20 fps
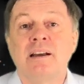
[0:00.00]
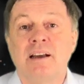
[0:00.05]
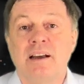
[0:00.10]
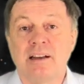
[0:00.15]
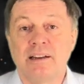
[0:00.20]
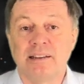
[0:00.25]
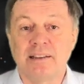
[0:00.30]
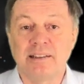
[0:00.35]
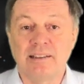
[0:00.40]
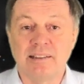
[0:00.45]

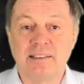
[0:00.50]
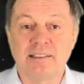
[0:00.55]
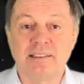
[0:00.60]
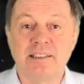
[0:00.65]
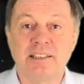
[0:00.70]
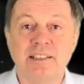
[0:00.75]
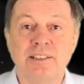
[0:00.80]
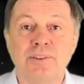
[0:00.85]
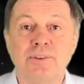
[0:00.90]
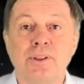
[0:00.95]
and
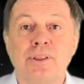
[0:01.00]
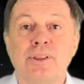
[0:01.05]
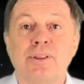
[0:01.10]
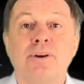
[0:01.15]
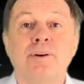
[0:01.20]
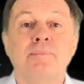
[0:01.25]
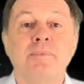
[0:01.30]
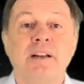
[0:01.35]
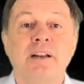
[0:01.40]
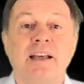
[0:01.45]

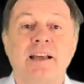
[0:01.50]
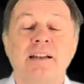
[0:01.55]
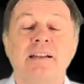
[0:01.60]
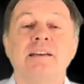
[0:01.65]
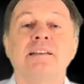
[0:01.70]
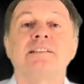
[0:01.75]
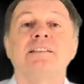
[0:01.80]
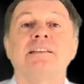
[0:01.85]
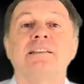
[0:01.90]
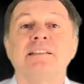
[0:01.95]
geothermal
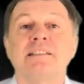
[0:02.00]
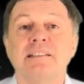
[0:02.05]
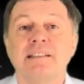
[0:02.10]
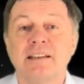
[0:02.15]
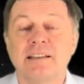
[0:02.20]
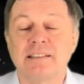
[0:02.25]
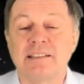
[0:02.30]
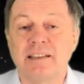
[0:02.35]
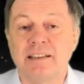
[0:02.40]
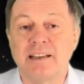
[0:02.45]
energy is
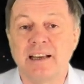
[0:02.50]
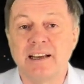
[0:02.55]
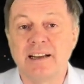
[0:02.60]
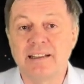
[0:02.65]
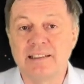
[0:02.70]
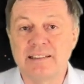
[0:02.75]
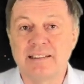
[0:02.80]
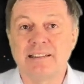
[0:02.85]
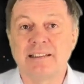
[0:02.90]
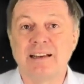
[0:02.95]
nothing
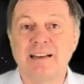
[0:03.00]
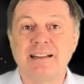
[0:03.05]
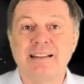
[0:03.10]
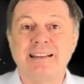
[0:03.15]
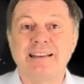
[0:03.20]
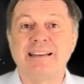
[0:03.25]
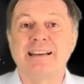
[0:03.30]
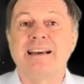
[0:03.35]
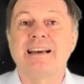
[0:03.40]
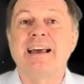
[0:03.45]
else than
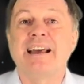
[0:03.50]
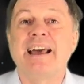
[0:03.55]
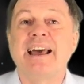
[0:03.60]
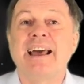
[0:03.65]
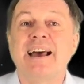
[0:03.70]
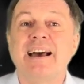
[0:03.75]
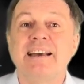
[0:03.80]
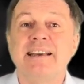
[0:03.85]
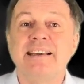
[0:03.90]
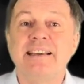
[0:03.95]
the
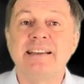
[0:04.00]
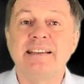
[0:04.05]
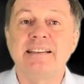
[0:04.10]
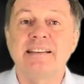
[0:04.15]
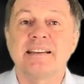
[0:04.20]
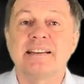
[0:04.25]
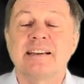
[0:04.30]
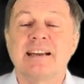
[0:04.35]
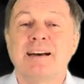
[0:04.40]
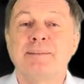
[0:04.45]
heat
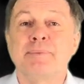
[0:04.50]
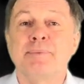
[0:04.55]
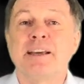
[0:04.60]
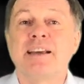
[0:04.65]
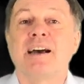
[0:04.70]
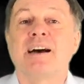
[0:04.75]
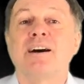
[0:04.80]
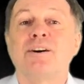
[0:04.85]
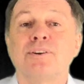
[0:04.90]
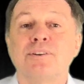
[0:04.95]

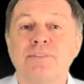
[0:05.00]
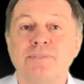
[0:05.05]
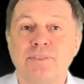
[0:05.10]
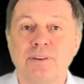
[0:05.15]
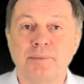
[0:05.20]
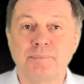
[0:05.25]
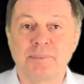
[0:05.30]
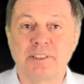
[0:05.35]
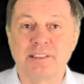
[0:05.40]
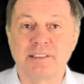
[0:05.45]
coming out
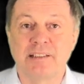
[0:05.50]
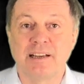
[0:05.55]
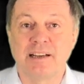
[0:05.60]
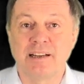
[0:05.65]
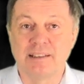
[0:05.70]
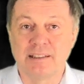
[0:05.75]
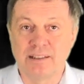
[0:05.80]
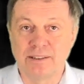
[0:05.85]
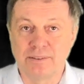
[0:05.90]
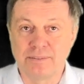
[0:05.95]
from the
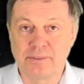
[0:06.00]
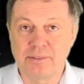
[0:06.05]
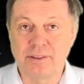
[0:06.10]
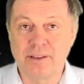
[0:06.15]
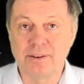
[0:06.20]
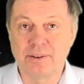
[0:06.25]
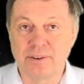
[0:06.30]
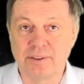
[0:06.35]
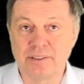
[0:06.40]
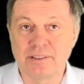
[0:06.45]
center of
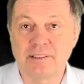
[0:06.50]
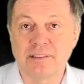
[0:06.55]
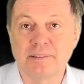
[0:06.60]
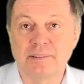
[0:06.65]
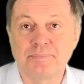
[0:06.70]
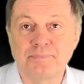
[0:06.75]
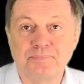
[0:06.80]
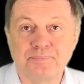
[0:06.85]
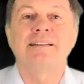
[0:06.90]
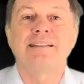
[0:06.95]
the Earth.
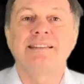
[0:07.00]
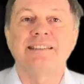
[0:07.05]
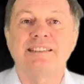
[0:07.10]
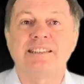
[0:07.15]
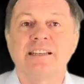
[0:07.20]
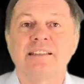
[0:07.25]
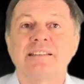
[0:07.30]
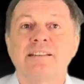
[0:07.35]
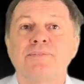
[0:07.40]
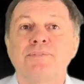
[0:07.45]

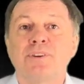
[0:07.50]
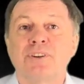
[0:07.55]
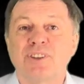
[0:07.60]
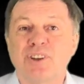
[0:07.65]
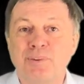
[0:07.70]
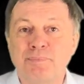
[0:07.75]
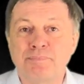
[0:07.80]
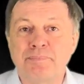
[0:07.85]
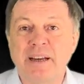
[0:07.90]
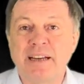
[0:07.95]
Just for
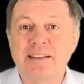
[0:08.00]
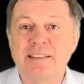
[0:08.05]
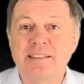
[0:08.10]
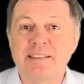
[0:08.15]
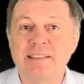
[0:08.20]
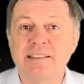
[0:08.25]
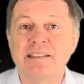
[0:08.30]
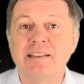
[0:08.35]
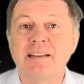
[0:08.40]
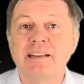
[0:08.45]

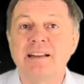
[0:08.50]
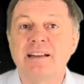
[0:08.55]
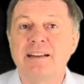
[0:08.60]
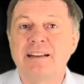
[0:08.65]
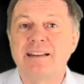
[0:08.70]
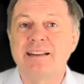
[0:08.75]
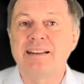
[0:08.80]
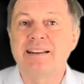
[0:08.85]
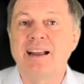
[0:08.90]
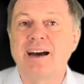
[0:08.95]
comparison,
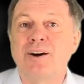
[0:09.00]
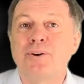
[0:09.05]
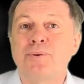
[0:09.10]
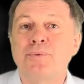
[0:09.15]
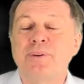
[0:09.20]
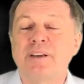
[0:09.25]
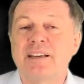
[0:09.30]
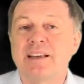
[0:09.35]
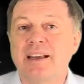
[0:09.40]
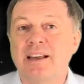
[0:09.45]
now
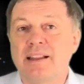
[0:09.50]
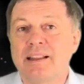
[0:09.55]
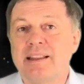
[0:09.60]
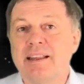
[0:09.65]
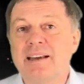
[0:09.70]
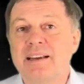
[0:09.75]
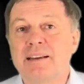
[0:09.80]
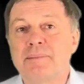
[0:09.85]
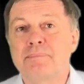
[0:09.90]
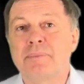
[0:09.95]
we can
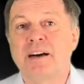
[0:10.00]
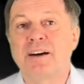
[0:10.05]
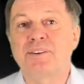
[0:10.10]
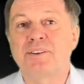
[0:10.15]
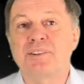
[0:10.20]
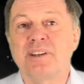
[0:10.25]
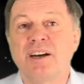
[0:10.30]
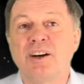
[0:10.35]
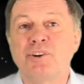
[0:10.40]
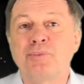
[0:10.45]
think
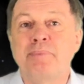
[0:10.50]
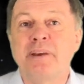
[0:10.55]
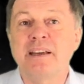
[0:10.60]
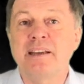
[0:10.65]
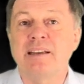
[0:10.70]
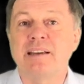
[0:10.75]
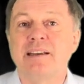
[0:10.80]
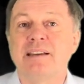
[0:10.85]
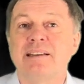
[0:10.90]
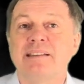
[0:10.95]
about how
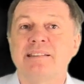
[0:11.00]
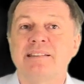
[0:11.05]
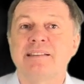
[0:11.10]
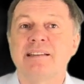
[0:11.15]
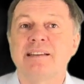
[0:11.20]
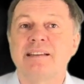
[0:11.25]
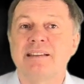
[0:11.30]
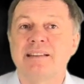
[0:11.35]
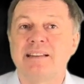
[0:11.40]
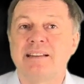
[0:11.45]
big is
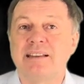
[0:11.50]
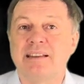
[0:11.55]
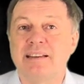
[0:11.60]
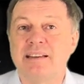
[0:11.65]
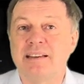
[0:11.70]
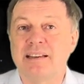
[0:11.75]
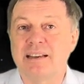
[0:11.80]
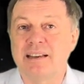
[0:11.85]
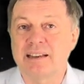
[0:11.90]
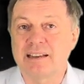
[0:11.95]

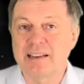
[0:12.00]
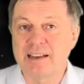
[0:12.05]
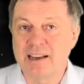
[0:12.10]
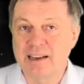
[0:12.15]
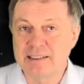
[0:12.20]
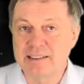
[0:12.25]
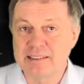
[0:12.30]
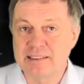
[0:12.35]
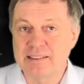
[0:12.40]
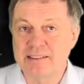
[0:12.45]
the
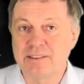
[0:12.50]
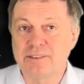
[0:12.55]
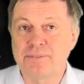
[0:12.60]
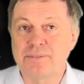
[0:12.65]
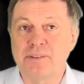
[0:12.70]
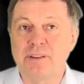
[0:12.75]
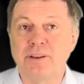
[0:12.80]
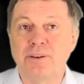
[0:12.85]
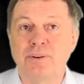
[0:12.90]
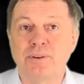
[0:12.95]
crust
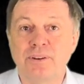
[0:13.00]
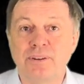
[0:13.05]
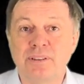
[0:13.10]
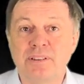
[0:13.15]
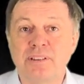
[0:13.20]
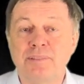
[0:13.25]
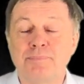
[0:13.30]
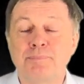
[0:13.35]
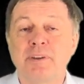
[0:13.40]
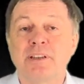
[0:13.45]
of the
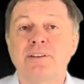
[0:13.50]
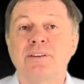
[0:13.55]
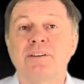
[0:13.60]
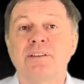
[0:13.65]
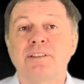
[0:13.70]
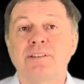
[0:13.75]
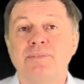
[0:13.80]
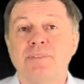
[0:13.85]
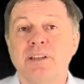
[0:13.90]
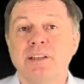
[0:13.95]
Earth,
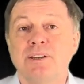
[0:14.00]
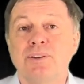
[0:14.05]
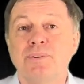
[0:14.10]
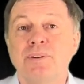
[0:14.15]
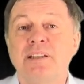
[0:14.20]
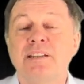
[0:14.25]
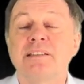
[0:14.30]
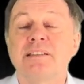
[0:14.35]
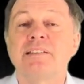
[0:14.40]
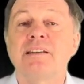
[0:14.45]
because we know
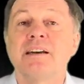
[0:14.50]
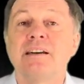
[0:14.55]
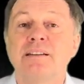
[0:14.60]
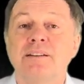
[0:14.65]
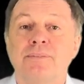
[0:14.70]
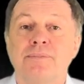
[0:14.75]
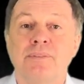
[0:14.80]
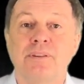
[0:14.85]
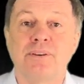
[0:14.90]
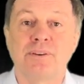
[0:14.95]
inside
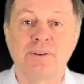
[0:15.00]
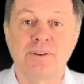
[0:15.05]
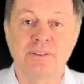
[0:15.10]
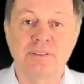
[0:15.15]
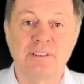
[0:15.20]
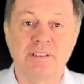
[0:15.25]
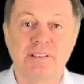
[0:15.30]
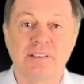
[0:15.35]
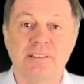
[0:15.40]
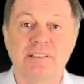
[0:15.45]
of the
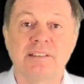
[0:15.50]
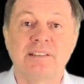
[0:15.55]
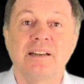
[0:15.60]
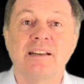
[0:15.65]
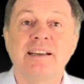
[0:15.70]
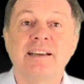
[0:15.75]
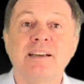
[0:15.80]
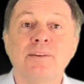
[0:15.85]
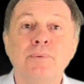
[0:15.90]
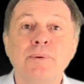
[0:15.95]
Earth it's
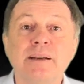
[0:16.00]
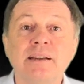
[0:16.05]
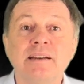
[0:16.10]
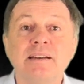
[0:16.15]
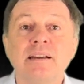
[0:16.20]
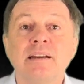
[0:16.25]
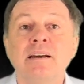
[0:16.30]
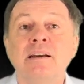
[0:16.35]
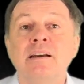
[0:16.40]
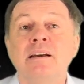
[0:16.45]

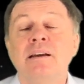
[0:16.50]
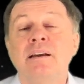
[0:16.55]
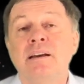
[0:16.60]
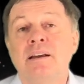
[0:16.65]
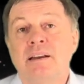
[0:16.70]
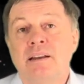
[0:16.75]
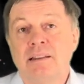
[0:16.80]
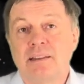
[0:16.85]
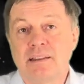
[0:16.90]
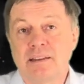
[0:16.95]
liquid.
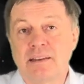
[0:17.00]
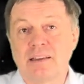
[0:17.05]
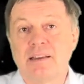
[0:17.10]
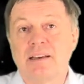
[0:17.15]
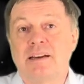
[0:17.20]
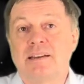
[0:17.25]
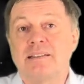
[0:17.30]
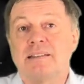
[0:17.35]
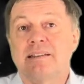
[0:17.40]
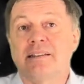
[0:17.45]
The
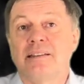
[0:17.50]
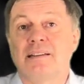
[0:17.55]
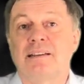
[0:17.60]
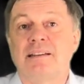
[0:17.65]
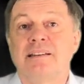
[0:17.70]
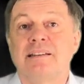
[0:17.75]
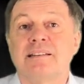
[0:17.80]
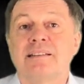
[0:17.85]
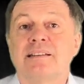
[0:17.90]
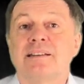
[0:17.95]
crust
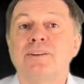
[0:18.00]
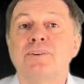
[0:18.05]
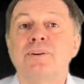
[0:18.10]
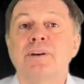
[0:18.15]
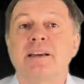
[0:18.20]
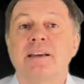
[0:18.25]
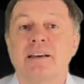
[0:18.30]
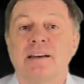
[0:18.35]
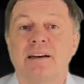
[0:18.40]
is going